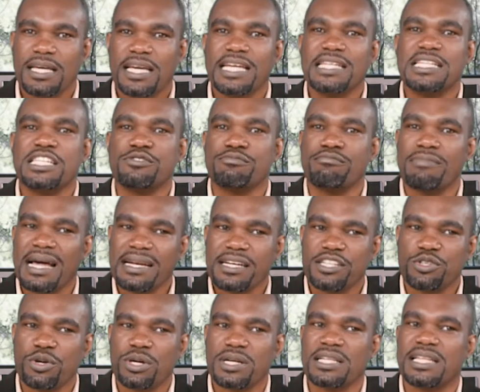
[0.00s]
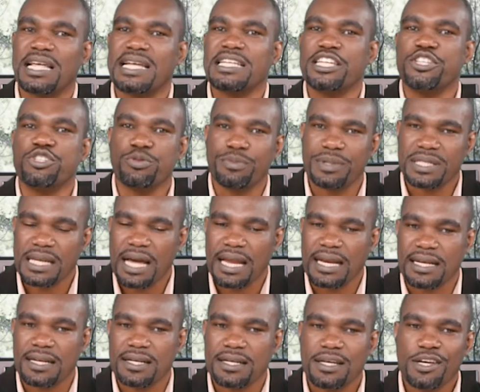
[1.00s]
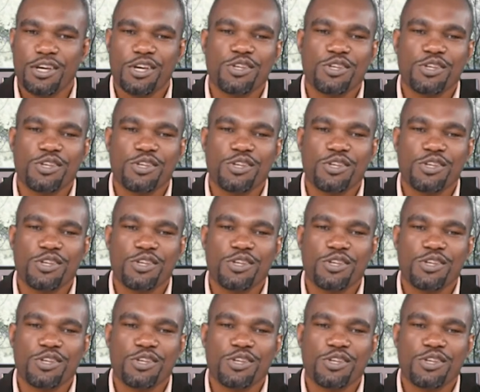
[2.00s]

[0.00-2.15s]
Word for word: It is mandatory that it should be done.